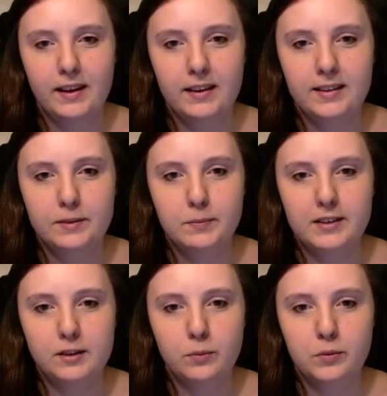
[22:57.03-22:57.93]
Let's make
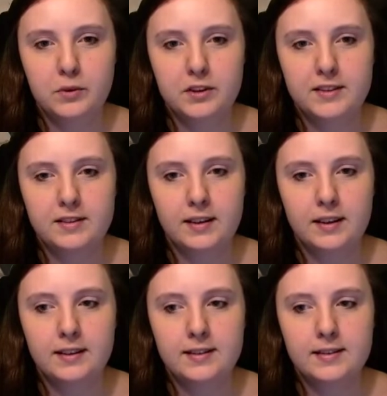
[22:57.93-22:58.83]
some more
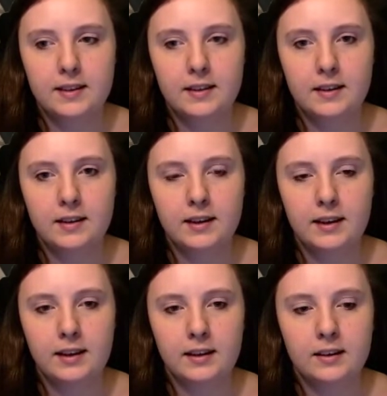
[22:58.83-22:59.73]
cells and then he
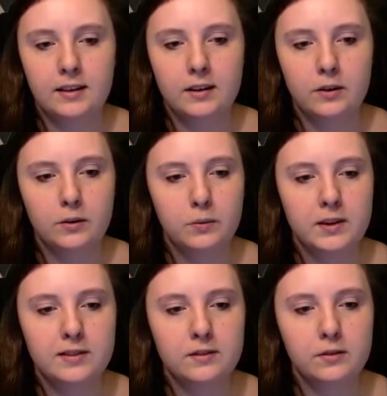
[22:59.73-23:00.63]
can
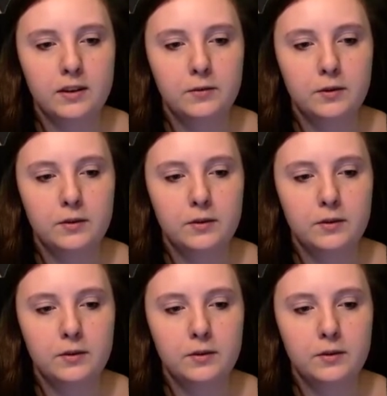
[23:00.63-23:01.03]
restock a few